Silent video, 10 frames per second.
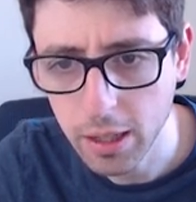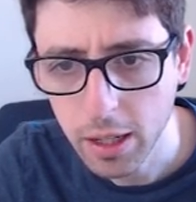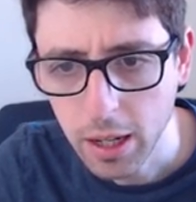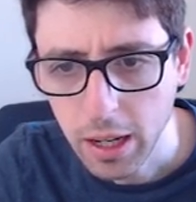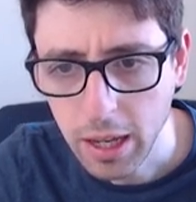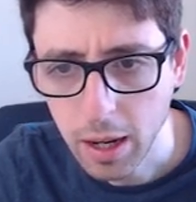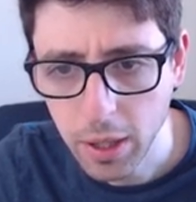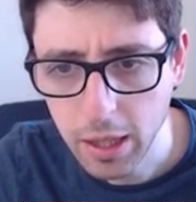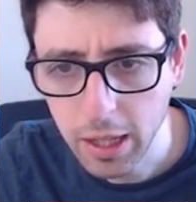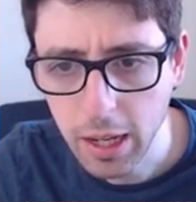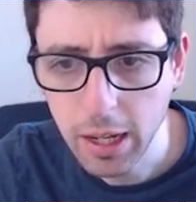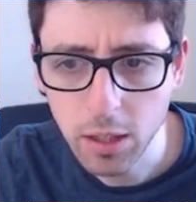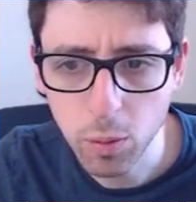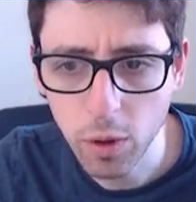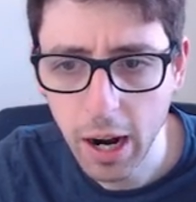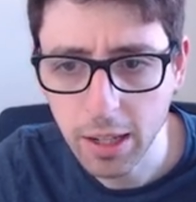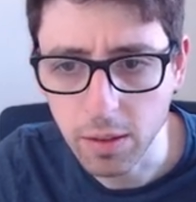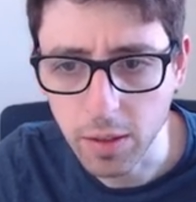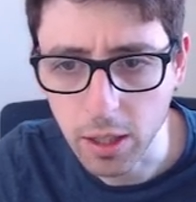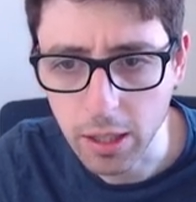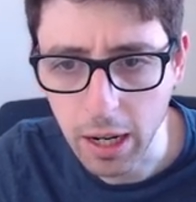And yeah, I mean, the king gets more active here,